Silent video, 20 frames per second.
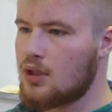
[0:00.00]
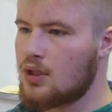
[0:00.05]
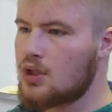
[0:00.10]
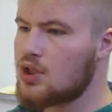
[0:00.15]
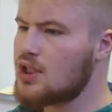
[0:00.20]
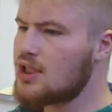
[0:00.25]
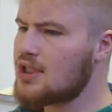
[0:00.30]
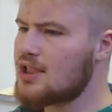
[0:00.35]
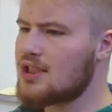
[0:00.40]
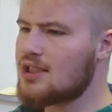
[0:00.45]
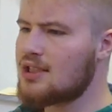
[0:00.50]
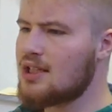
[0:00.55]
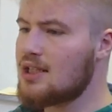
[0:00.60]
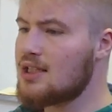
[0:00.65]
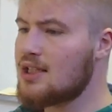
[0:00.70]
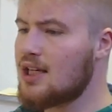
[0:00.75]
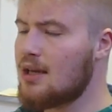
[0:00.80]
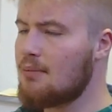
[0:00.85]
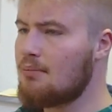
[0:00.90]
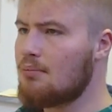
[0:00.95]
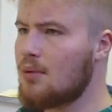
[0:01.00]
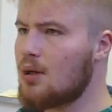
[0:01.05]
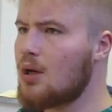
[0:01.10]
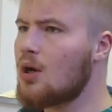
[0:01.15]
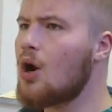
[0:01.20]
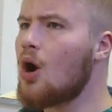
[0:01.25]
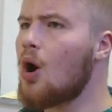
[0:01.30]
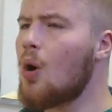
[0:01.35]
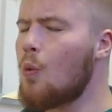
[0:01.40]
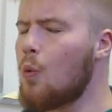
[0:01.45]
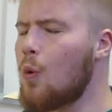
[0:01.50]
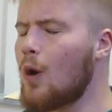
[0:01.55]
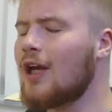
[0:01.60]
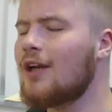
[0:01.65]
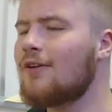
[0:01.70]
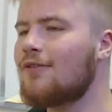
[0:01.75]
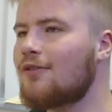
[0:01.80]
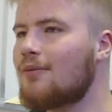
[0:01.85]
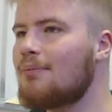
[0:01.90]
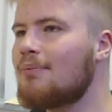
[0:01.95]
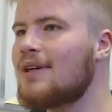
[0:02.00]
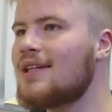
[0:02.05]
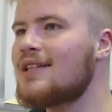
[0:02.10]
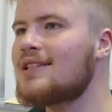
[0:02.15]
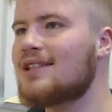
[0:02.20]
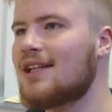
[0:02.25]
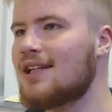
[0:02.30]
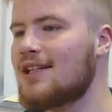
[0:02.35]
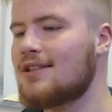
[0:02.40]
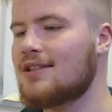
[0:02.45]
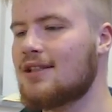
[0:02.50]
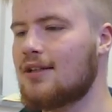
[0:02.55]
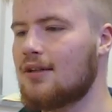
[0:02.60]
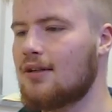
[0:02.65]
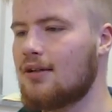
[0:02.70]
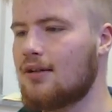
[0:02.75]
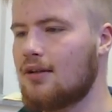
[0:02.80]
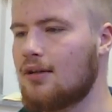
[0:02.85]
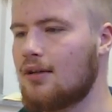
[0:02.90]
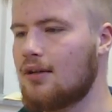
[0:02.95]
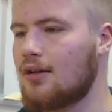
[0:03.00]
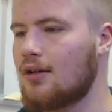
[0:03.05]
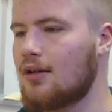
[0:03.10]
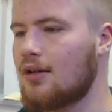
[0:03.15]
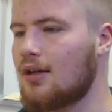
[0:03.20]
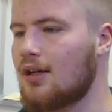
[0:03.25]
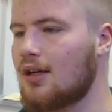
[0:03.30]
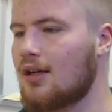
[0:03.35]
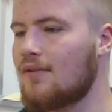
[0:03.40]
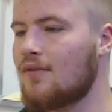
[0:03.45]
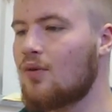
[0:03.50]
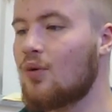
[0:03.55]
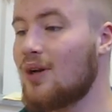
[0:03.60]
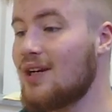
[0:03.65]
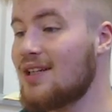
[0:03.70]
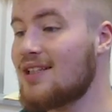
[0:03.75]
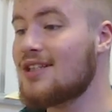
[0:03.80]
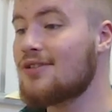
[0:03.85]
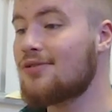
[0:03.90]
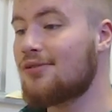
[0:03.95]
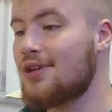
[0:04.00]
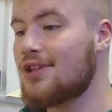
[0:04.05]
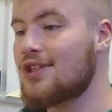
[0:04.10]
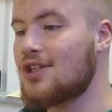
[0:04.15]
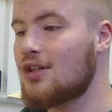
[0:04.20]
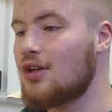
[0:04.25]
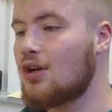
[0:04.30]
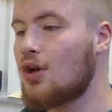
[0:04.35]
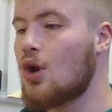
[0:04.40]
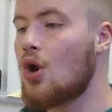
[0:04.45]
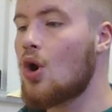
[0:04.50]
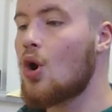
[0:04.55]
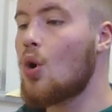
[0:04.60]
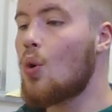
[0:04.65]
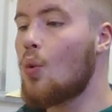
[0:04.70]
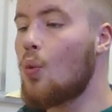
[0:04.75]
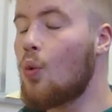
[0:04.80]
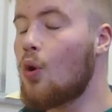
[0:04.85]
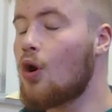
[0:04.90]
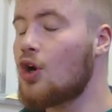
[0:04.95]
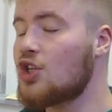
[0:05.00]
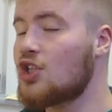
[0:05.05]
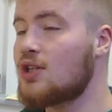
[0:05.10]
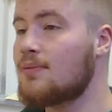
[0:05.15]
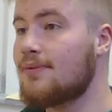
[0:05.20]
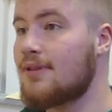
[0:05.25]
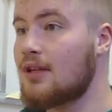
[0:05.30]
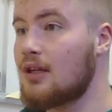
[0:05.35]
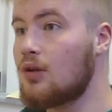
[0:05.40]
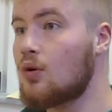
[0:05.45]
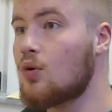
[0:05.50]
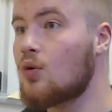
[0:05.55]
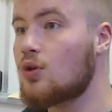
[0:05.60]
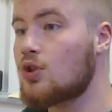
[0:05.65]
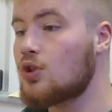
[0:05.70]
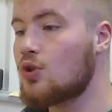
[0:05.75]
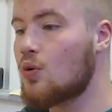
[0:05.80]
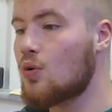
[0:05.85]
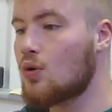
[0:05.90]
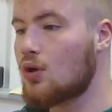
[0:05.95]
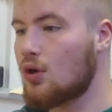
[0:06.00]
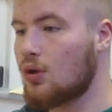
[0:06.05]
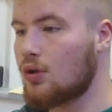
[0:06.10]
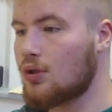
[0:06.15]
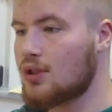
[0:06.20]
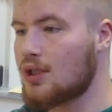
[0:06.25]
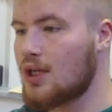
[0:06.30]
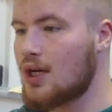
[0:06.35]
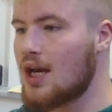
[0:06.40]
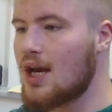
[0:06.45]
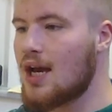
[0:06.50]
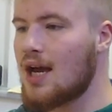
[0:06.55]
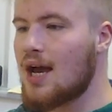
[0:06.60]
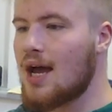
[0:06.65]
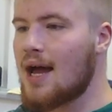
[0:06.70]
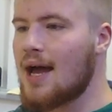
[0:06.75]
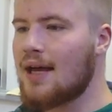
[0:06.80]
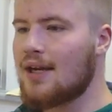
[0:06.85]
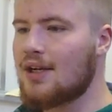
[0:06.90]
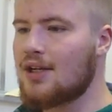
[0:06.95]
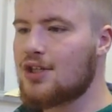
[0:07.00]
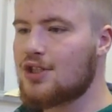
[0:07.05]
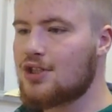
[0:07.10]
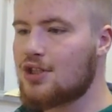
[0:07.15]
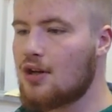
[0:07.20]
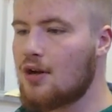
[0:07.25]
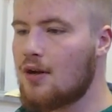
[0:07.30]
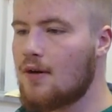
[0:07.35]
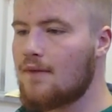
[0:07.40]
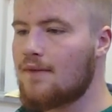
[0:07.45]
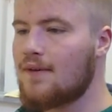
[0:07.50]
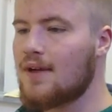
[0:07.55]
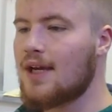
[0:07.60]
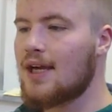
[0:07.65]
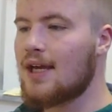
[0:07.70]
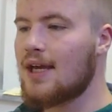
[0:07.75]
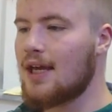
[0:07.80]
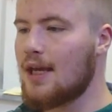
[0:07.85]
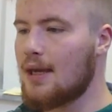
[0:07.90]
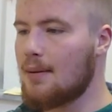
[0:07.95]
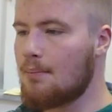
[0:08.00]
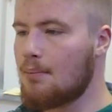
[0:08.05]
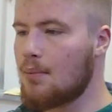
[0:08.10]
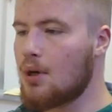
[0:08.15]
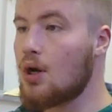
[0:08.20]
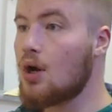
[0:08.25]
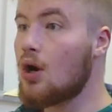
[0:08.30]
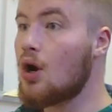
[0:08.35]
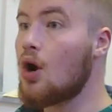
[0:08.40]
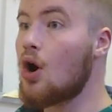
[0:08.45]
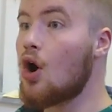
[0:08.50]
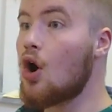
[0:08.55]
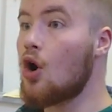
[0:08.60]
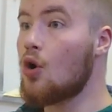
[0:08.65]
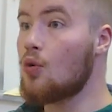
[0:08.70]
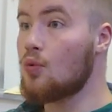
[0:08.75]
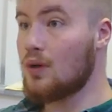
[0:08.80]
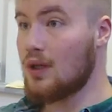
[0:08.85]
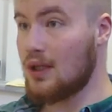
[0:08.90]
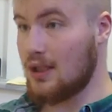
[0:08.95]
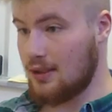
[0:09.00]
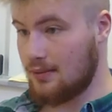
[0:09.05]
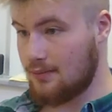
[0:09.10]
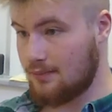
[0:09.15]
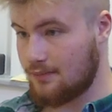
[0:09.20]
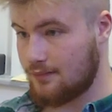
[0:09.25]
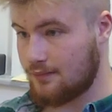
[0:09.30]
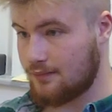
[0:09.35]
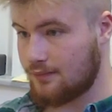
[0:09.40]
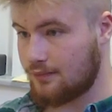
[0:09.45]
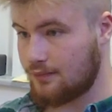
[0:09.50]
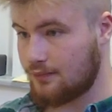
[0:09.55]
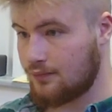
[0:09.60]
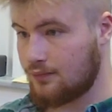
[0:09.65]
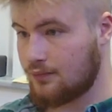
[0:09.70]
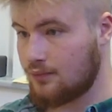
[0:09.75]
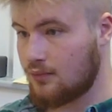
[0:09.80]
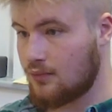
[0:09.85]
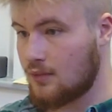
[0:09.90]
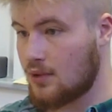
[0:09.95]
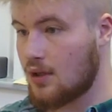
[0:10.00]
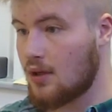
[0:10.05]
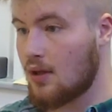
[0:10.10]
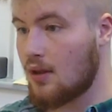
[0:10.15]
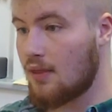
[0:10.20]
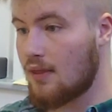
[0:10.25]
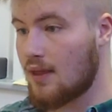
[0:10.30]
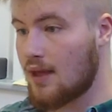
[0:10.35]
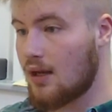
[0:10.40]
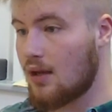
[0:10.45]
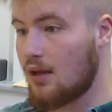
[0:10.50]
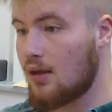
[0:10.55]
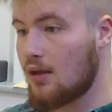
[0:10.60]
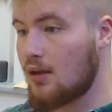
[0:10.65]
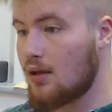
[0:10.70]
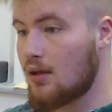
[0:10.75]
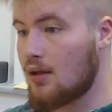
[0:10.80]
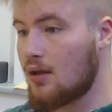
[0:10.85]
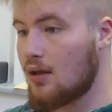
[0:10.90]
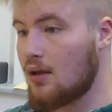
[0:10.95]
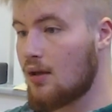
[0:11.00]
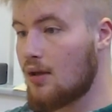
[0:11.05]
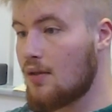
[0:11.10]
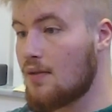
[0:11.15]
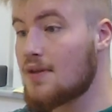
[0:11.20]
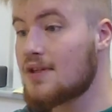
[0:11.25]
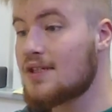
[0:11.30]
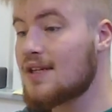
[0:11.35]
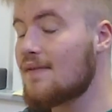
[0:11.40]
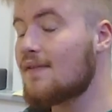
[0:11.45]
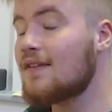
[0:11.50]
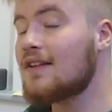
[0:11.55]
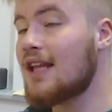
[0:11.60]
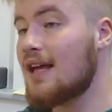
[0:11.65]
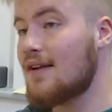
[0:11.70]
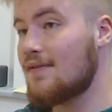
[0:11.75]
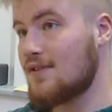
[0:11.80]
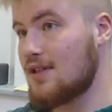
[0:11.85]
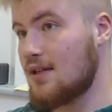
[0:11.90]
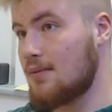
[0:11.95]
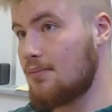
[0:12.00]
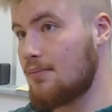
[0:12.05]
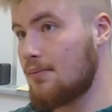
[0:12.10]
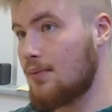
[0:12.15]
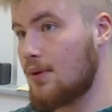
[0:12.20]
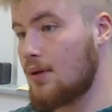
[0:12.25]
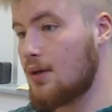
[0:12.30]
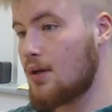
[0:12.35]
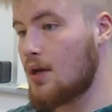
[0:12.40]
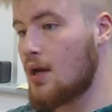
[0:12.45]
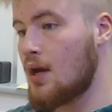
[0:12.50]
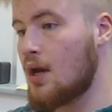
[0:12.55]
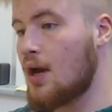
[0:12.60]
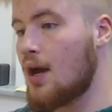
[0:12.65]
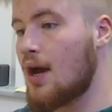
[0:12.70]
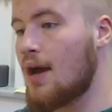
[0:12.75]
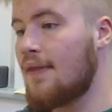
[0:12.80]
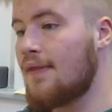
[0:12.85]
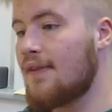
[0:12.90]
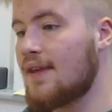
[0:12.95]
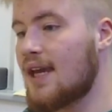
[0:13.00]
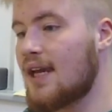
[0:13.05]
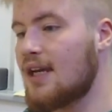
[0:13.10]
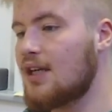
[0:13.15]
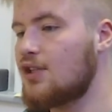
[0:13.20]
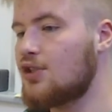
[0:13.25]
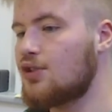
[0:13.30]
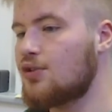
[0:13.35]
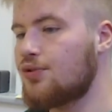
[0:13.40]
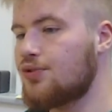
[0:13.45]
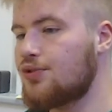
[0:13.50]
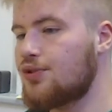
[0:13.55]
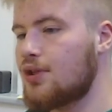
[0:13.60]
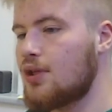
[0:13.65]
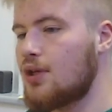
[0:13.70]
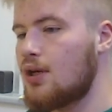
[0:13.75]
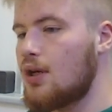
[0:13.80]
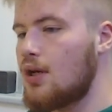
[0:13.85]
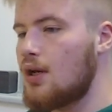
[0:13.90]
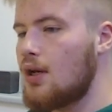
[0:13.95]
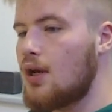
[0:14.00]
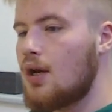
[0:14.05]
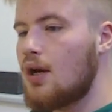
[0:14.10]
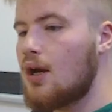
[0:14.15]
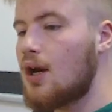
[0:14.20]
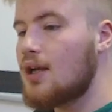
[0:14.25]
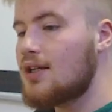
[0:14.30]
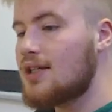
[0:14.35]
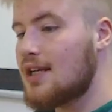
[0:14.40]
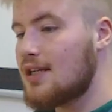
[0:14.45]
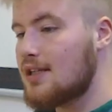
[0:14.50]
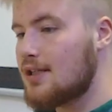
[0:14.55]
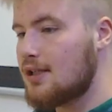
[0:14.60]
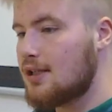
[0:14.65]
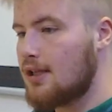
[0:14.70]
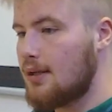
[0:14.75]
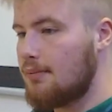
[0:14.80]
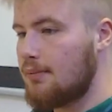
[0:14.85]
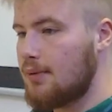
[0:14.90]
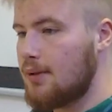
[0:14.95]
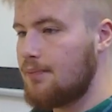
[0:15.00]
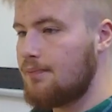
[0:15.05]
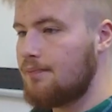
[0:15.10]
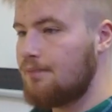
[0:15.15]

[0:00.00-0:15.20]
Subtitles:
Jesus said to him, "Away from me, Satan, for it is written, worship the Lord your God and serve him only." Then the devil left him, and the angels attended him.